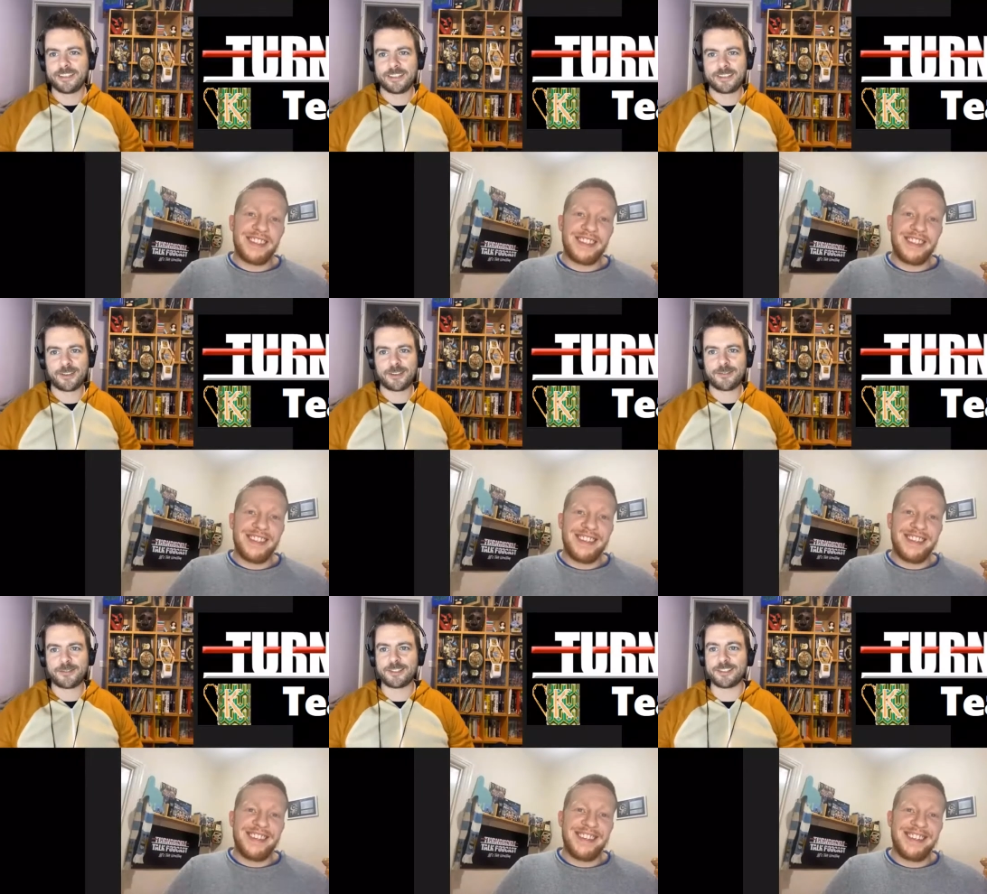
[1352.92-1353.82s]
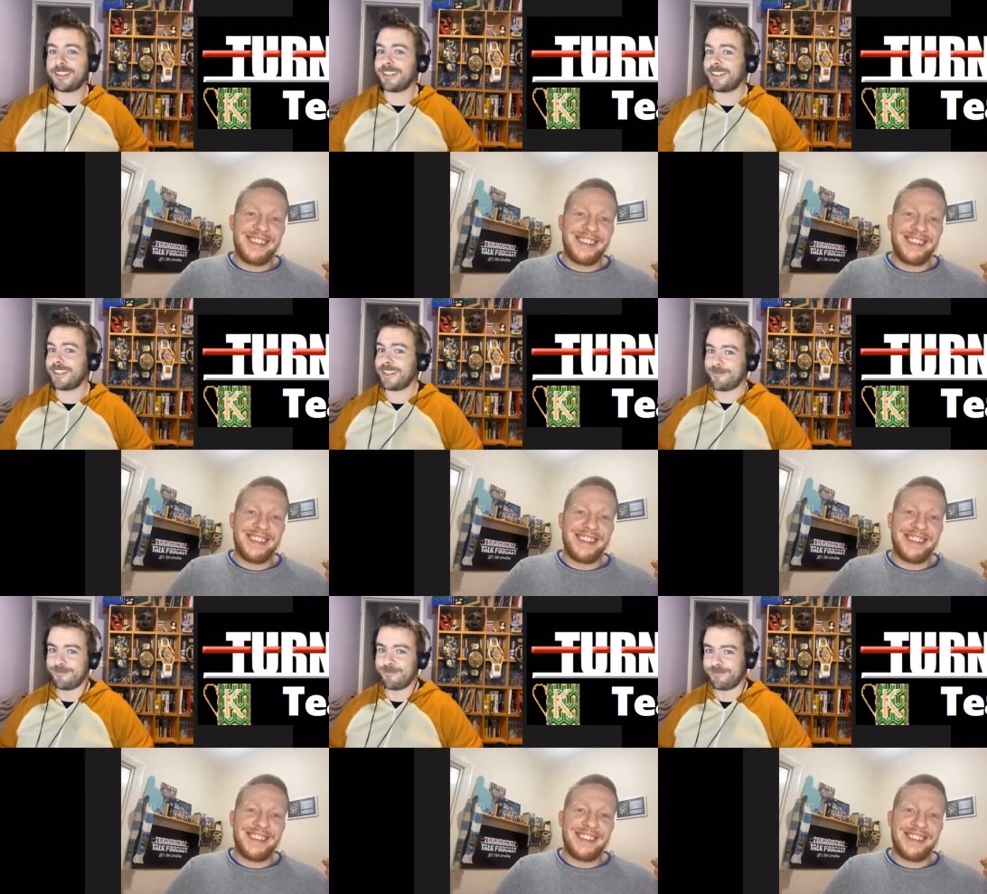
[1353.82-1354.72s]
Speaker 1: Scotland versus England
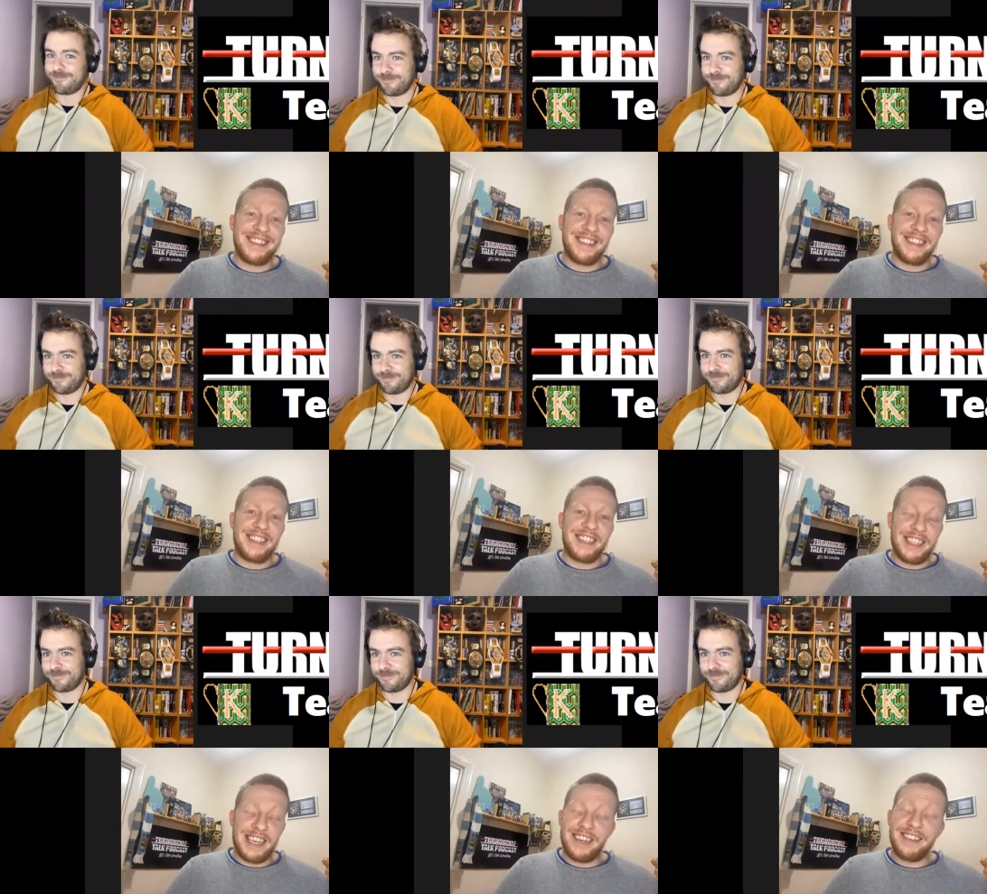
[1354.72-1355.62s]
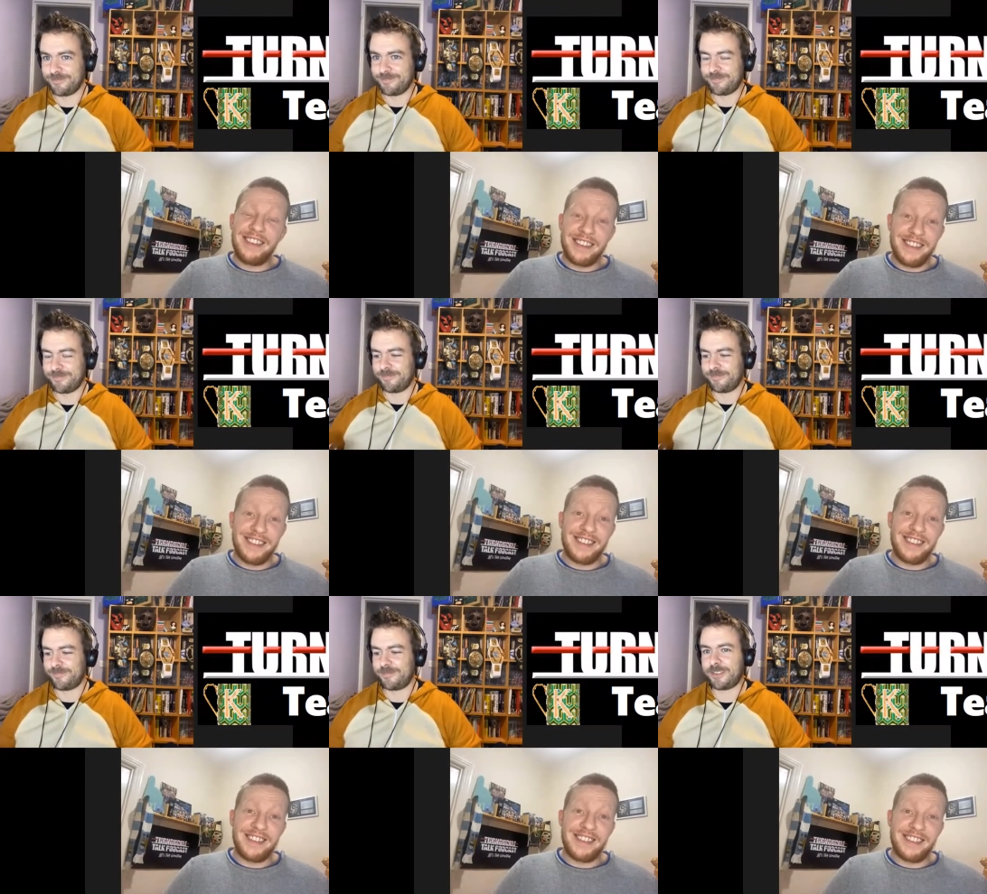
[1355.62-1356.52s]
game. Yeah.
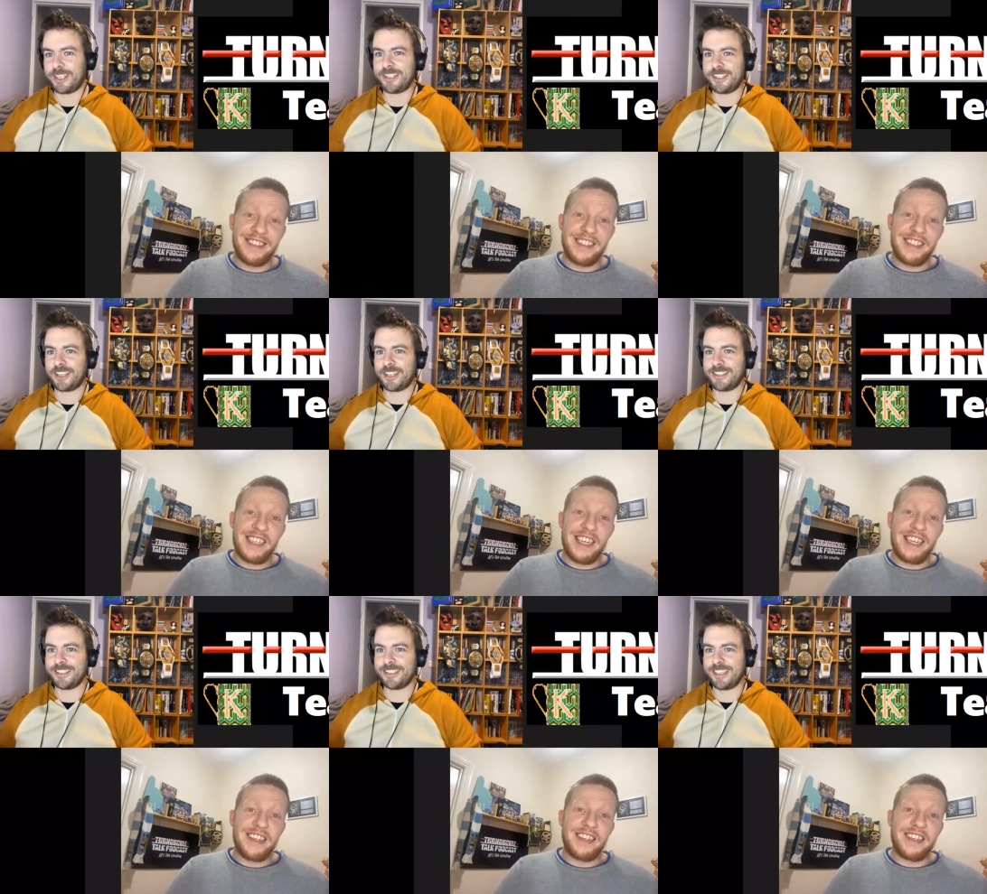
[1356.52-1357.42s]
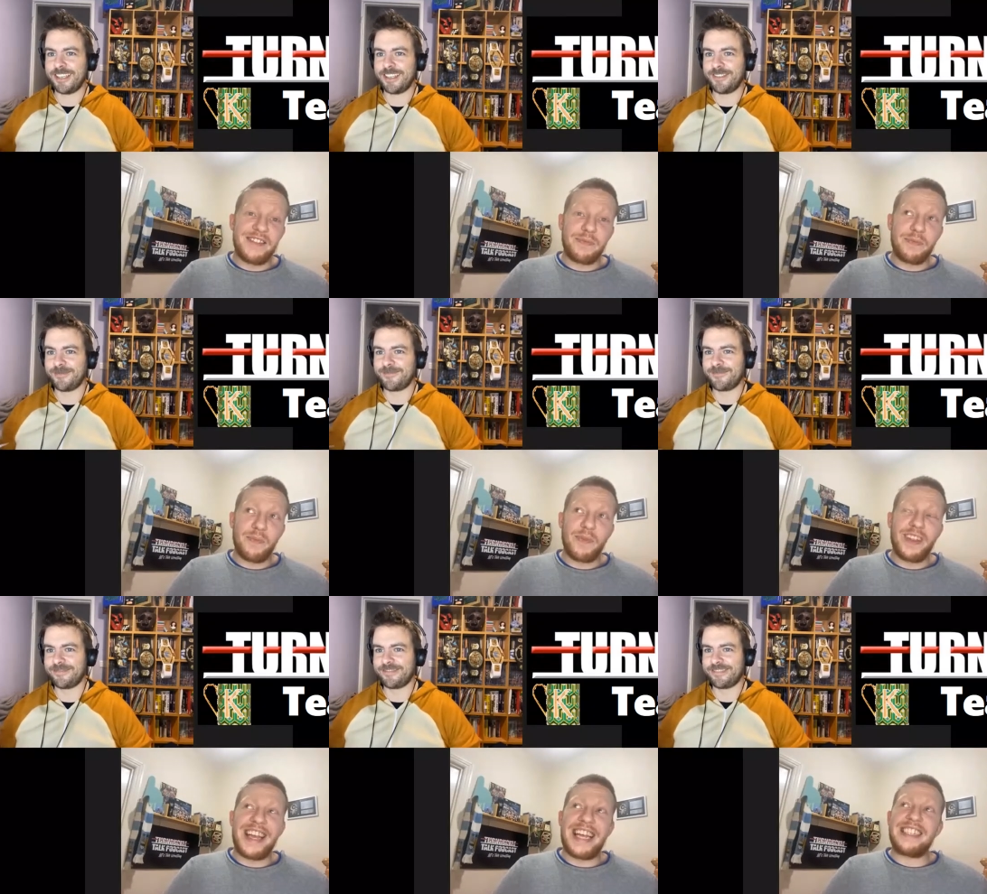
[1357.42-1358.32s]
Fancy your chances, do you?
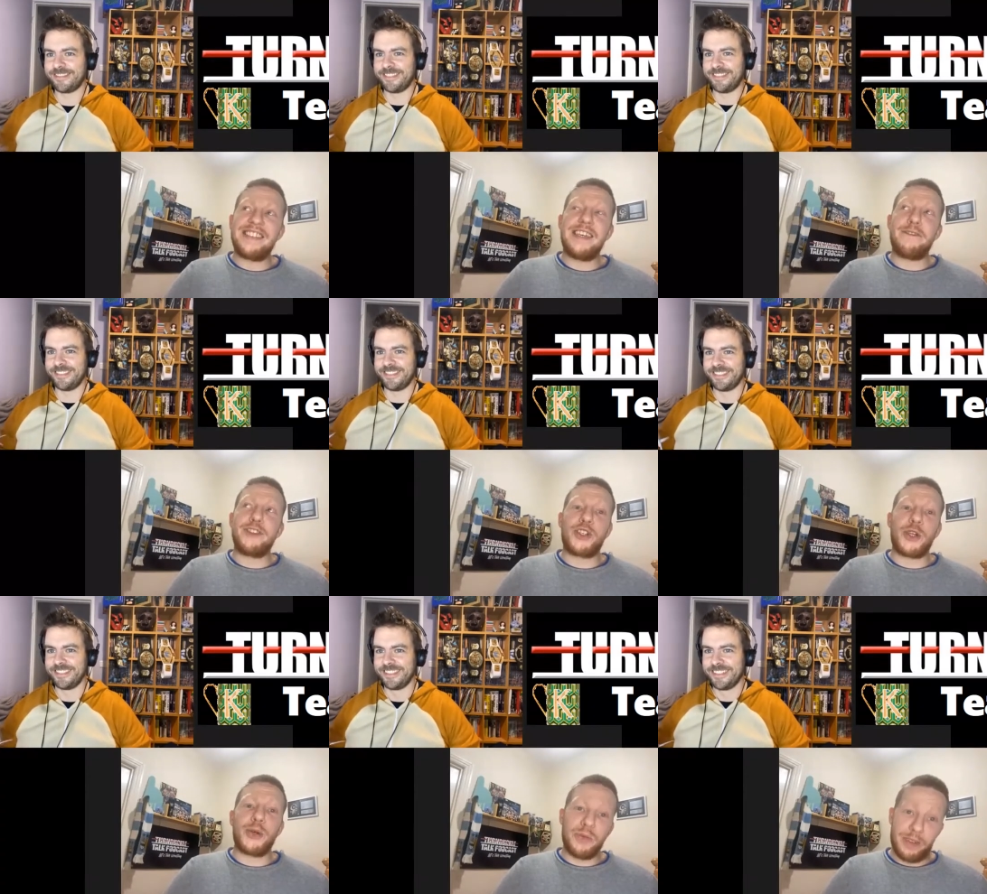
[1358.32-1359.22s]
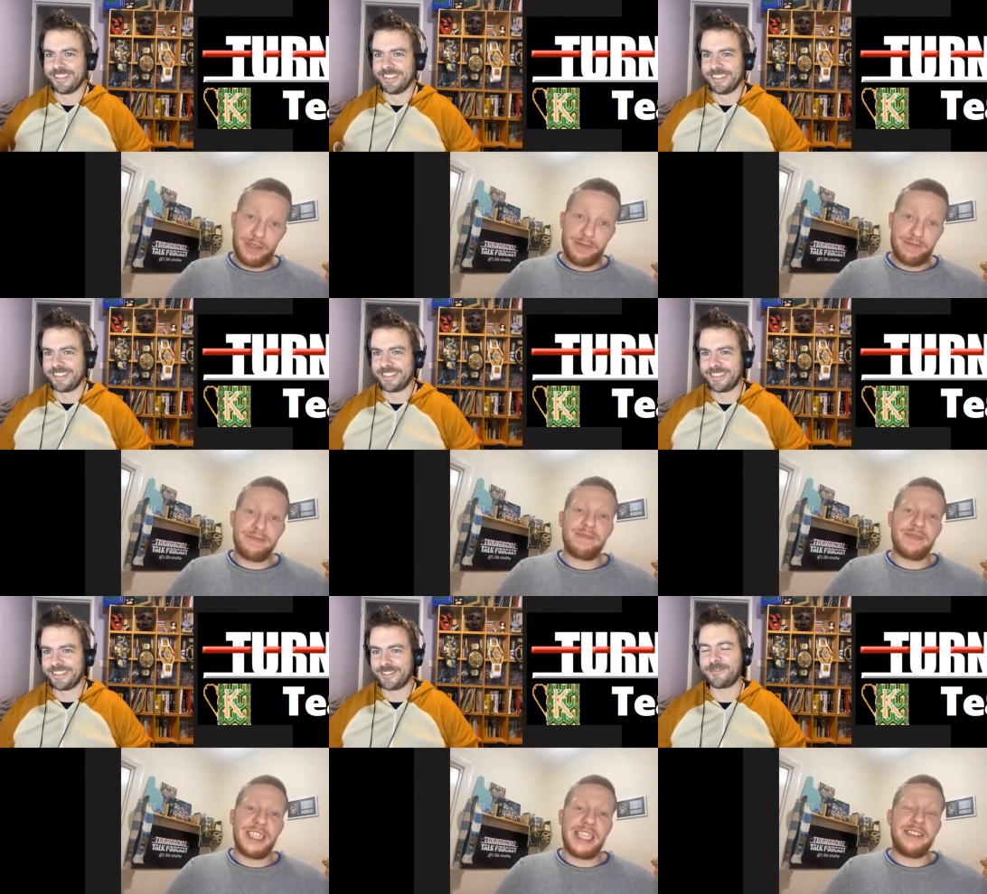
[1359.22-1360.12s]
Speaker 2: 18th of June.
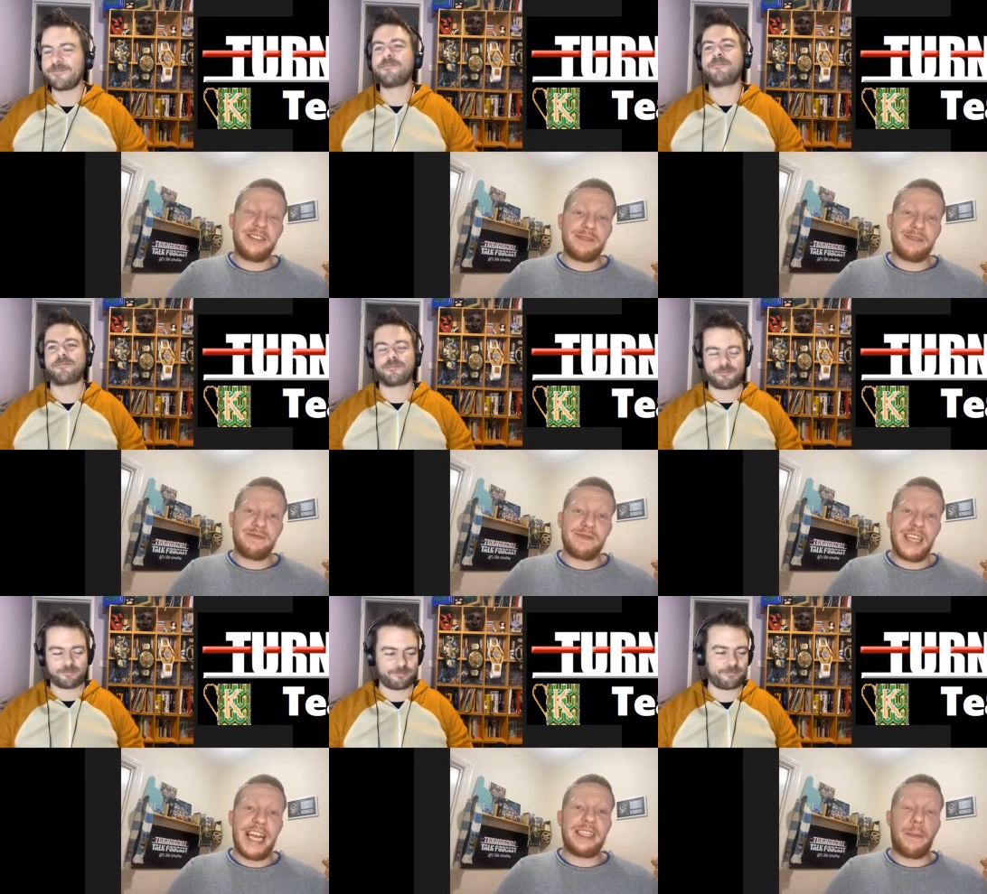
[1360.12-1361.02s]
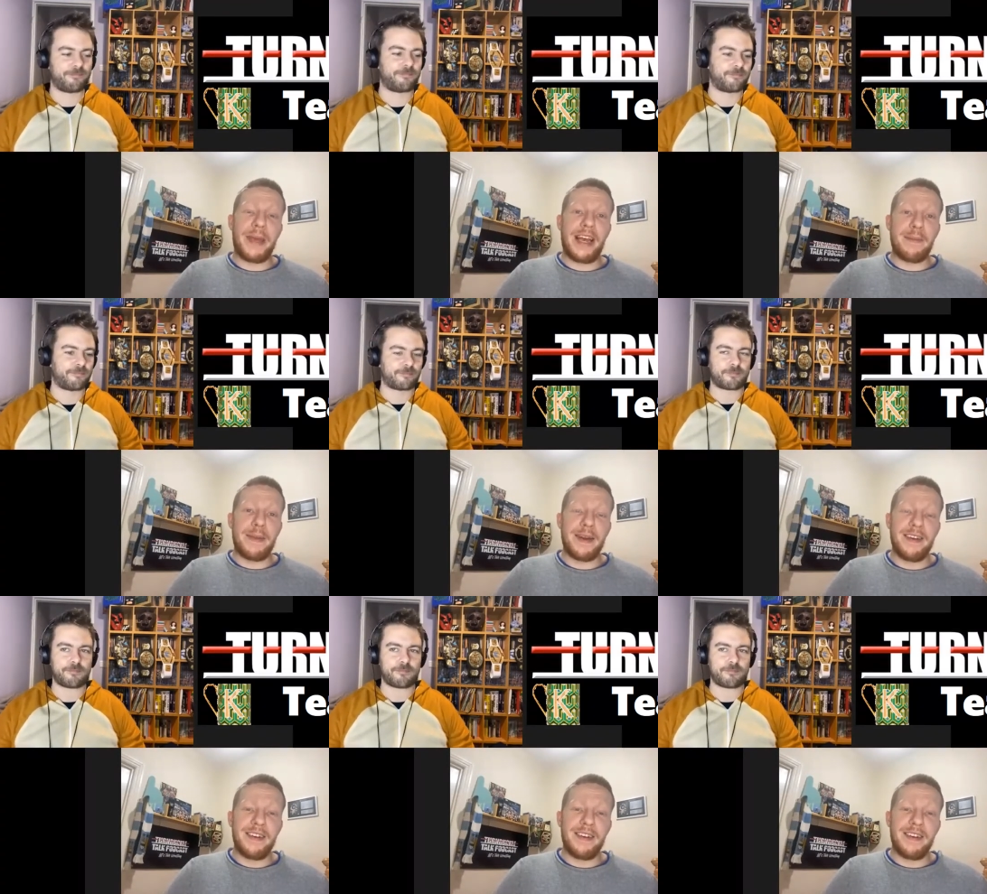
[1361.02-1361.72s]
It is 8 p.m.